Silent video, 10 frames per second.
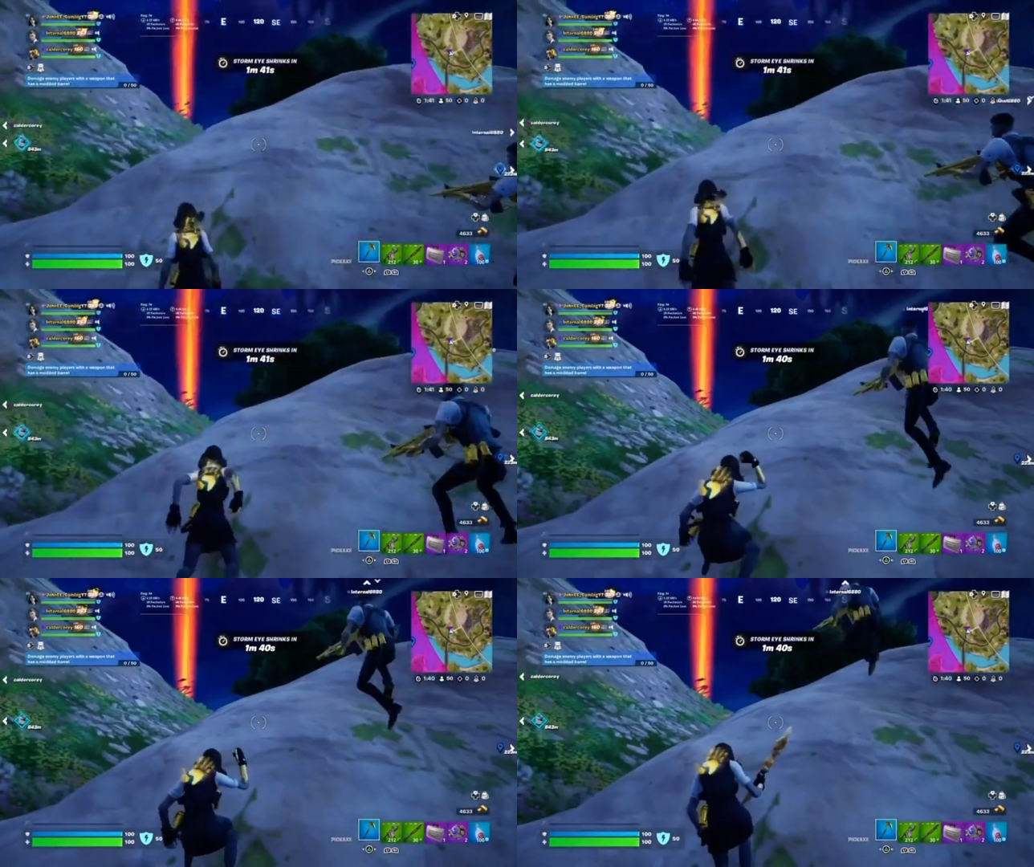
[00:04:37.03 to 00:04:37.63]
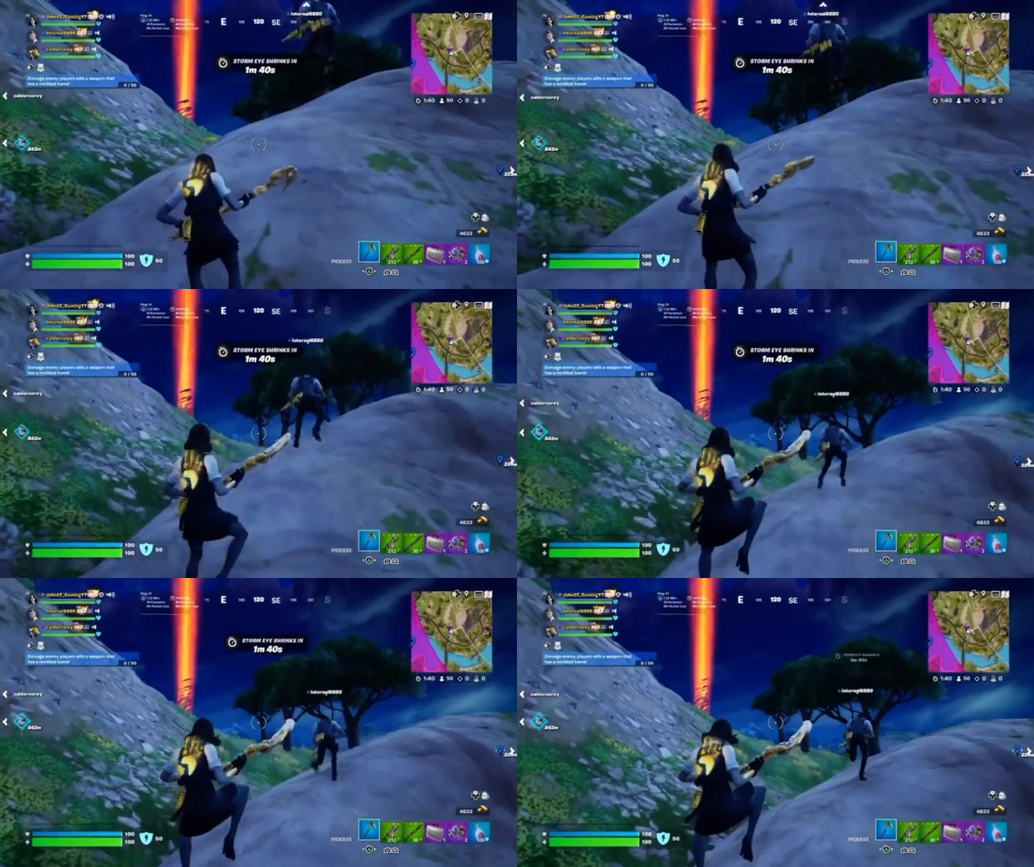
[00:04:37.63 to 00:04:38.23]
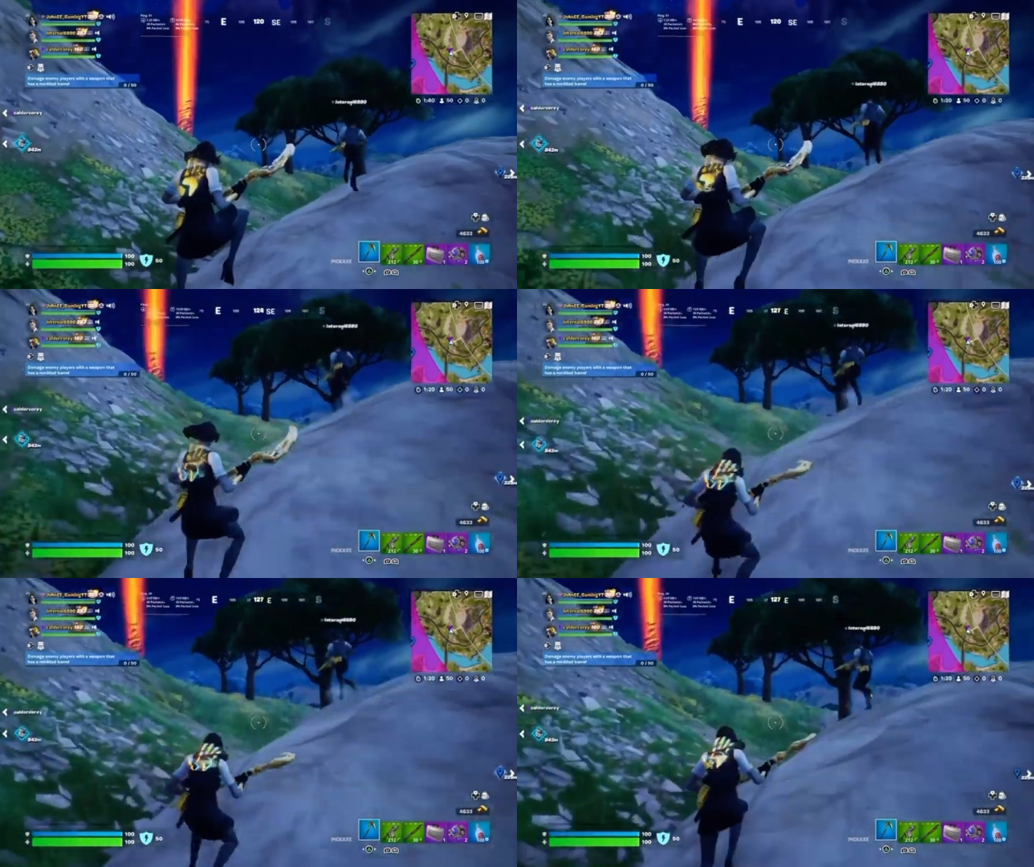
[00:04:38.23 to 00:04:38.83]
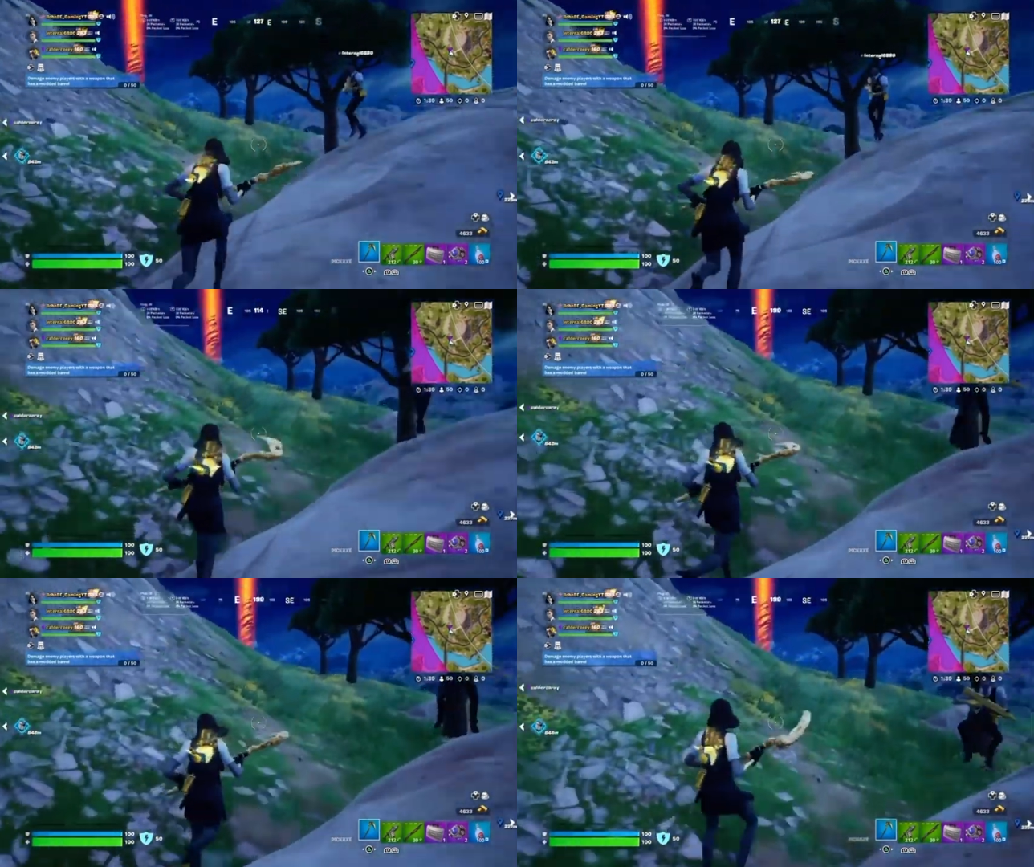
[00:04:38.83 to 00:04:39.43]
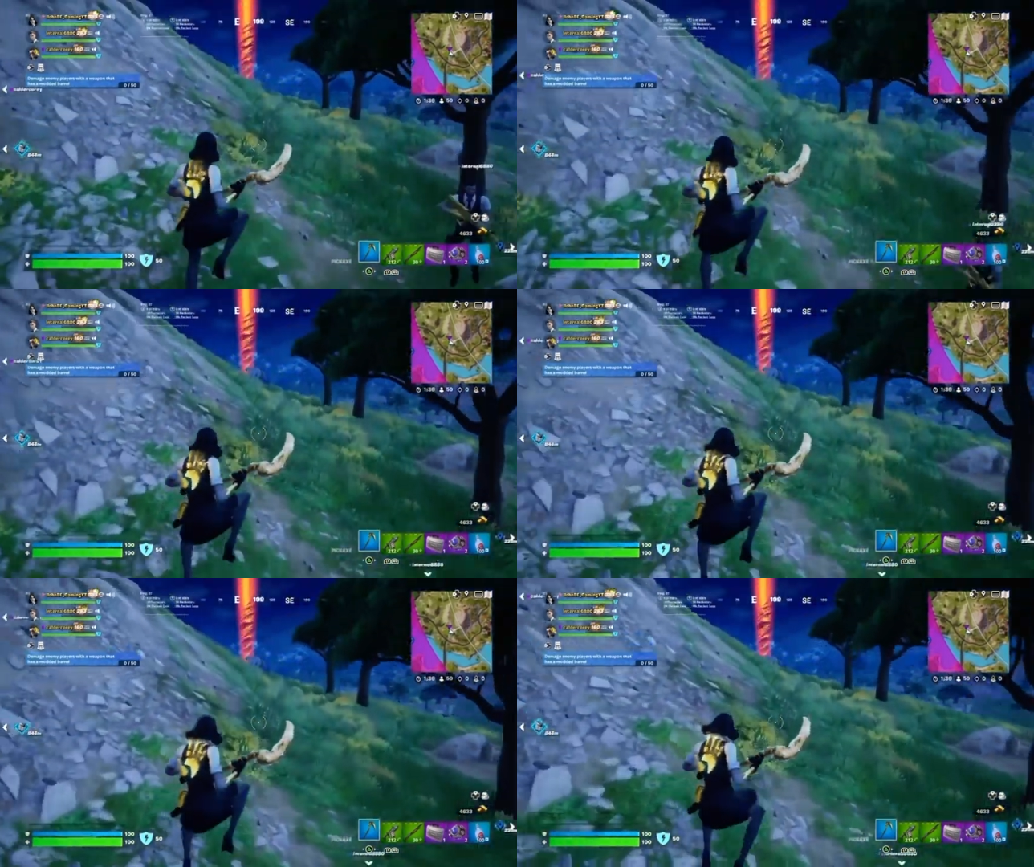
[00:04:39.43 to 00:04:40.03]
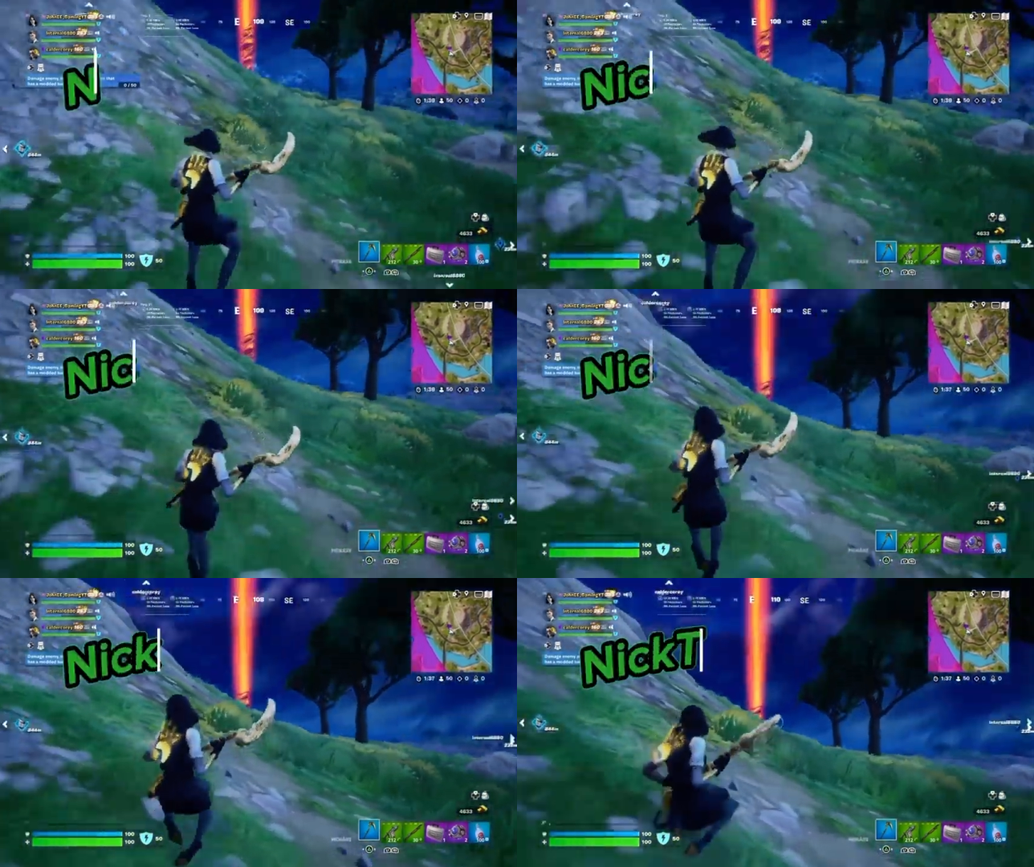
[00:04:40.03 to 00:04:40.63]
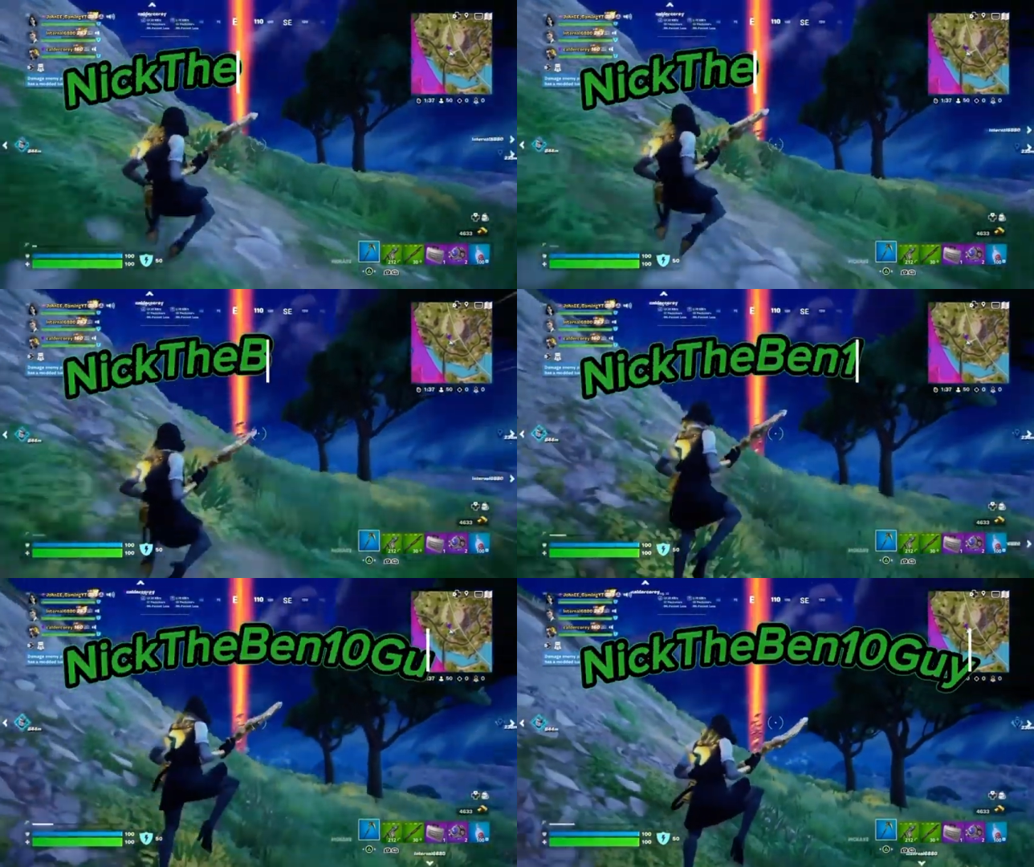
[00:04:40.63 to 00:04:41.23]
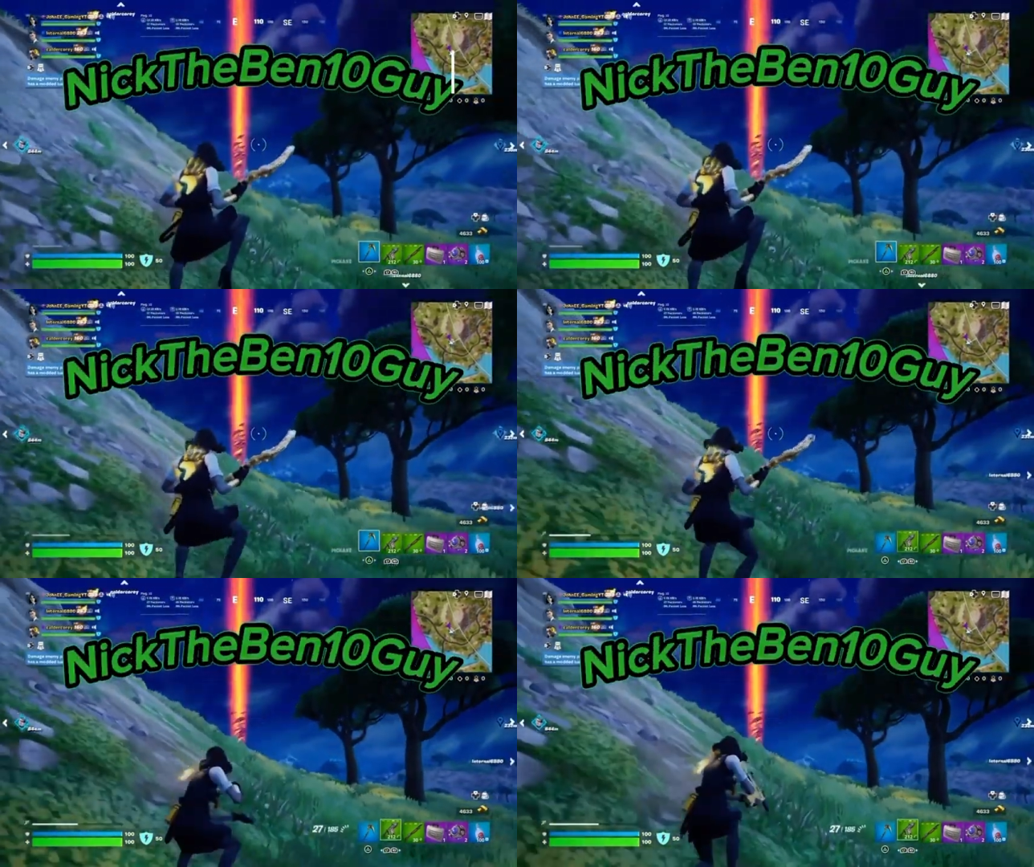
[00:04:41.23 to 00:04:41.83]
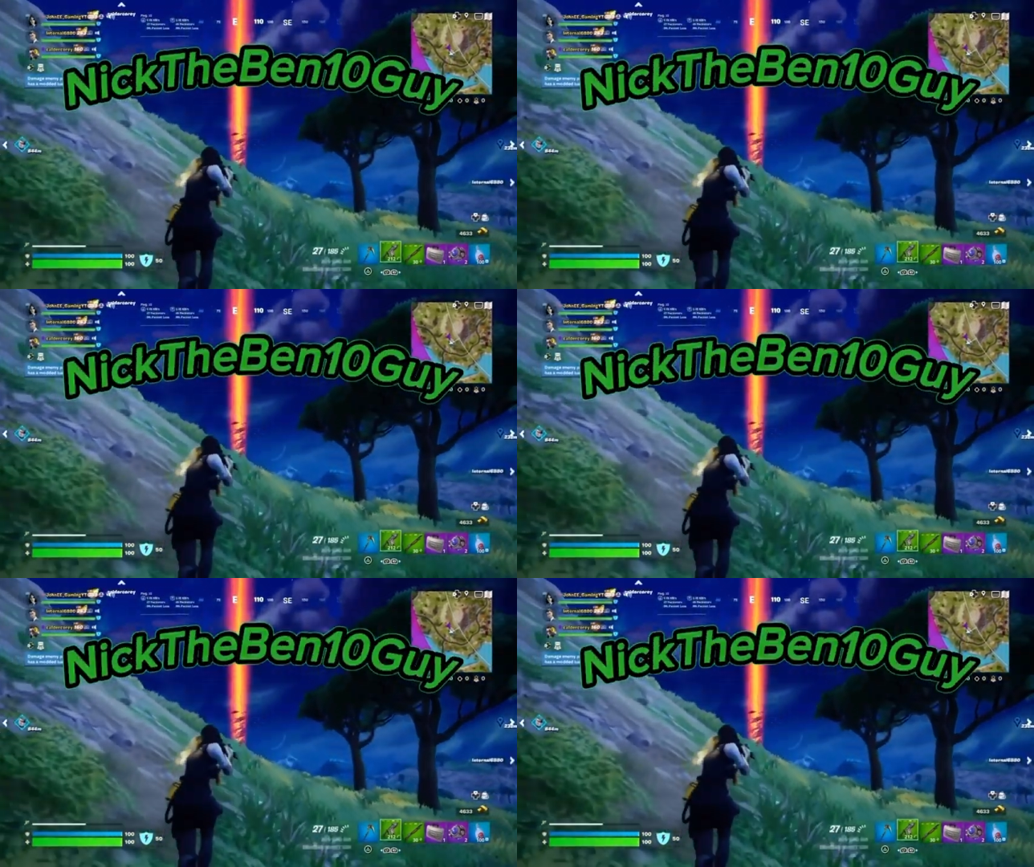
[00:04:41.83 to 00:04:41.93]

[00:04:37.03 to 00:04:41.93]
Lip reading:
(no speaker visible)